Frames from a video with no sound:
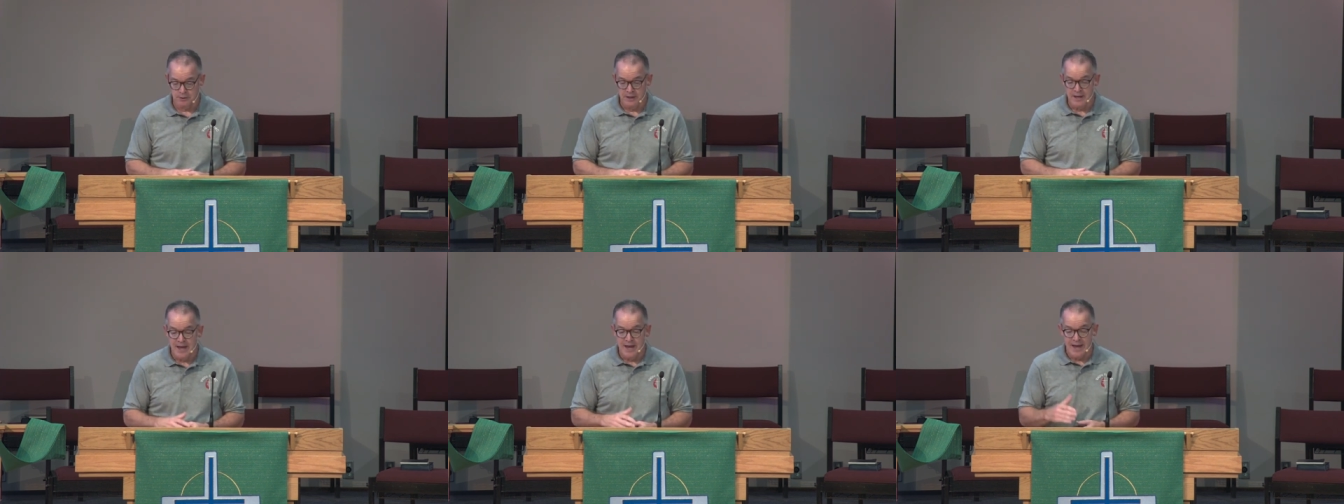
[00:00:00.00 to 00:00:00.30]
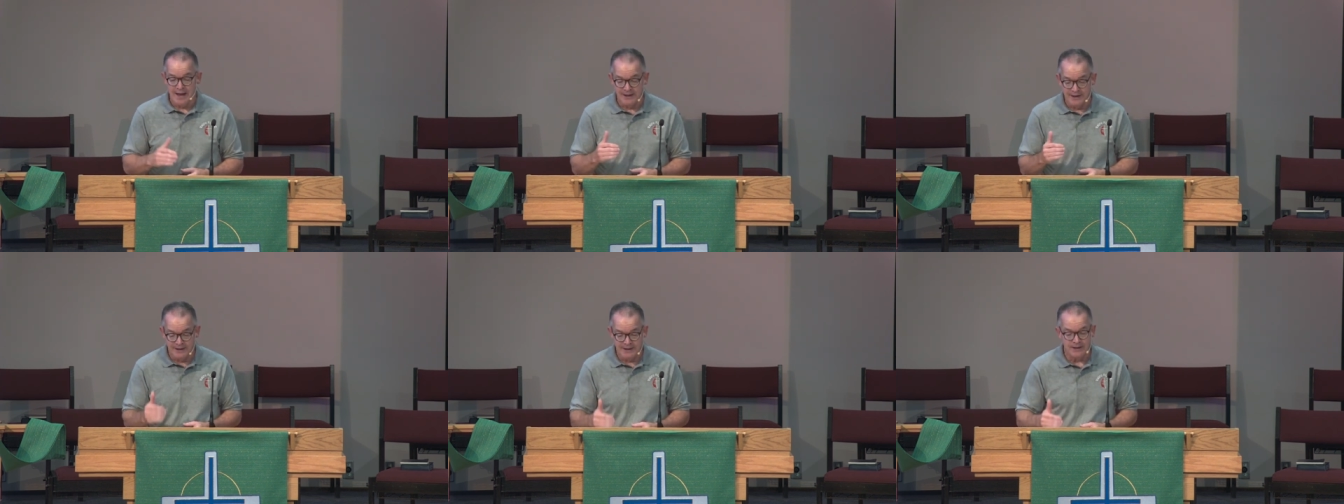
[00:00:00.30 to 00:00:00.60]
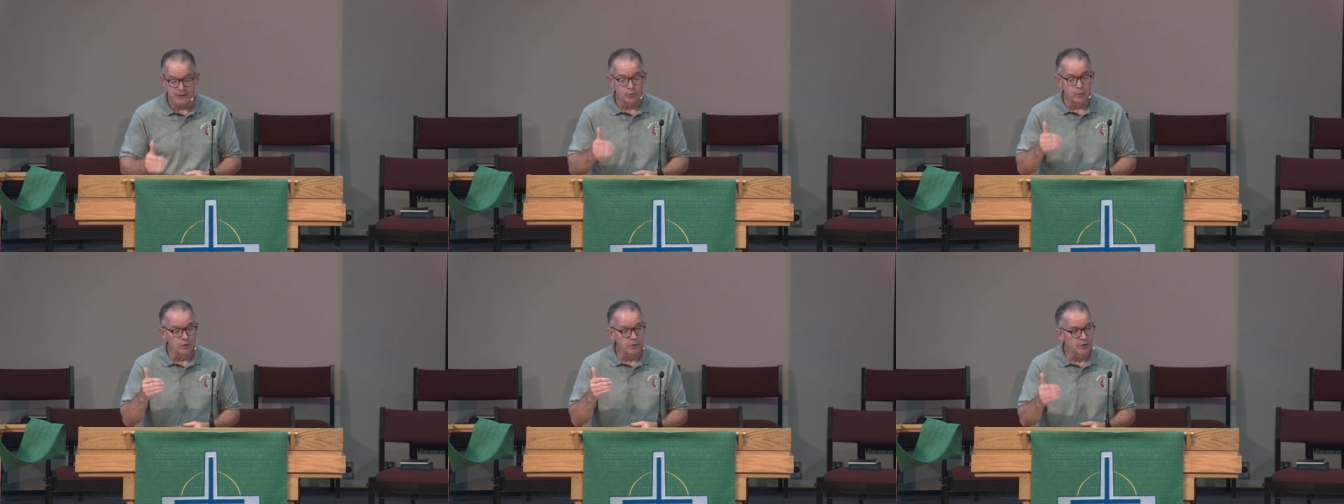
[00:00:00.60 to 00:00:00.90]
And he
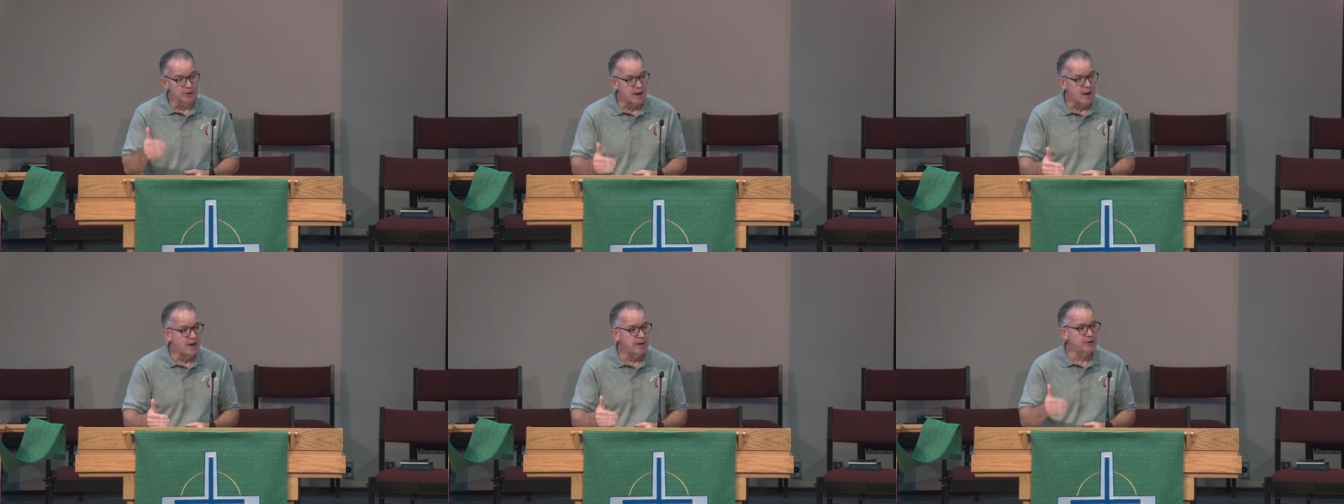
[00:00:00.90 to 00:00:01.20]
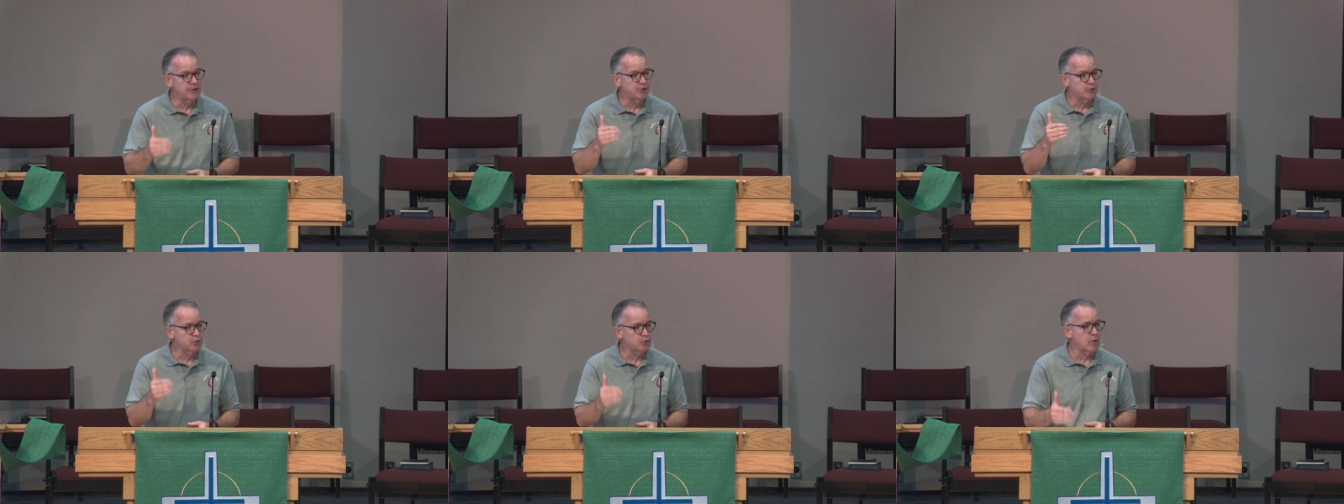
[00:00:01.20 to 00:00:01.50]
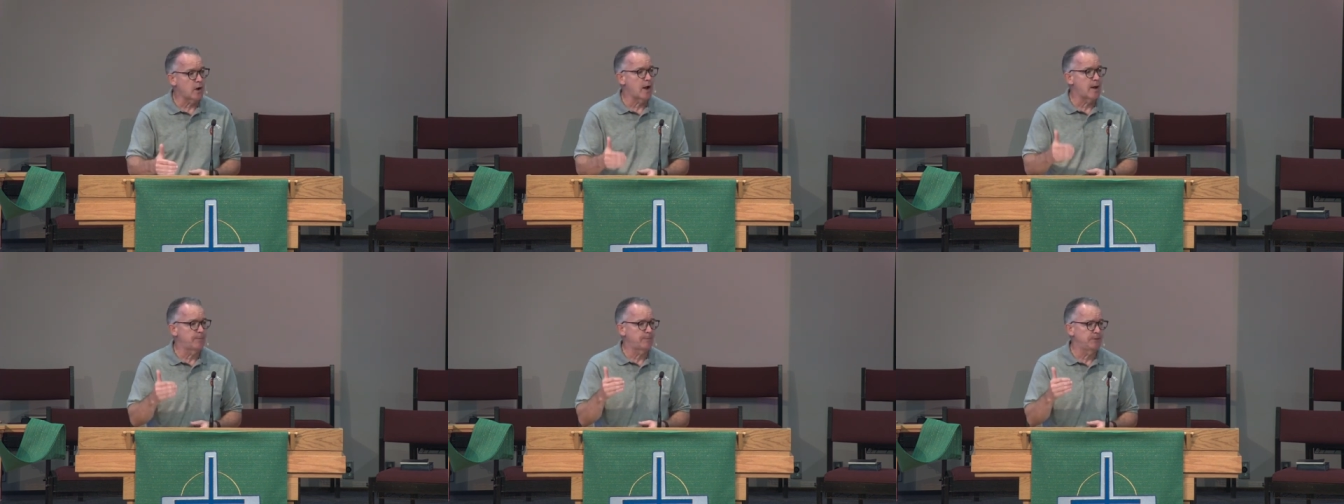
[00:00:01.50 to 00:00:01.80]
will not
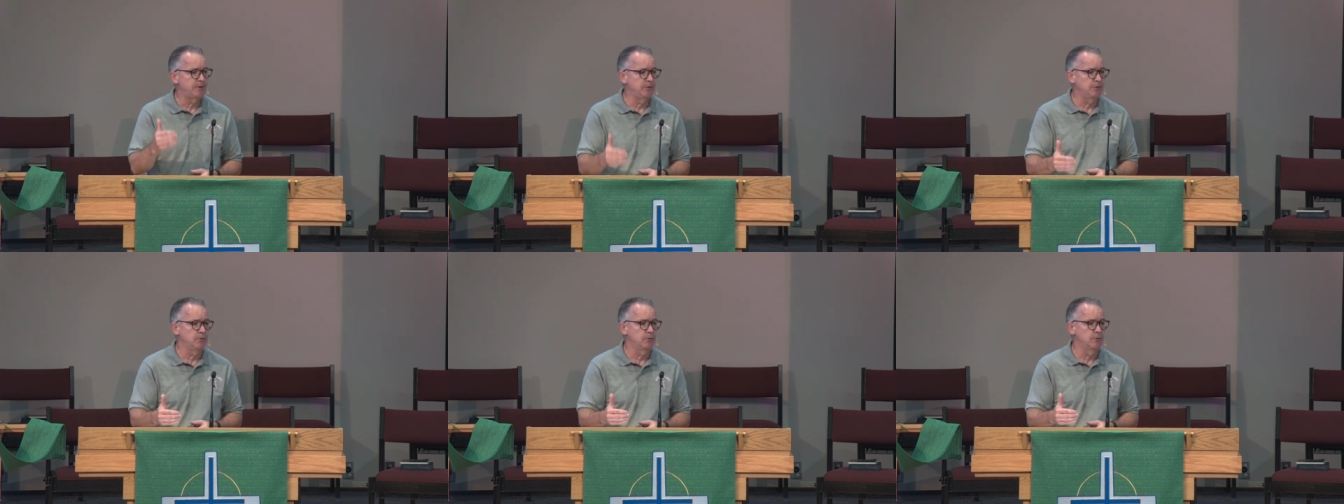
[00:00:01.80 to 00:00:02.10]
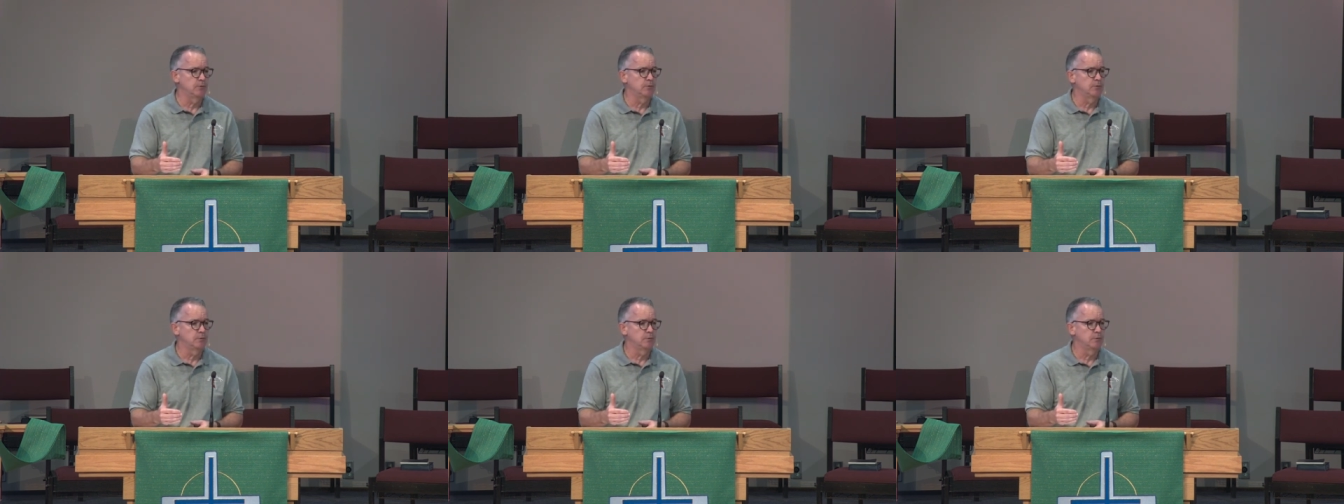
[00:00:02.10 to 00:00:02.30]
drop you.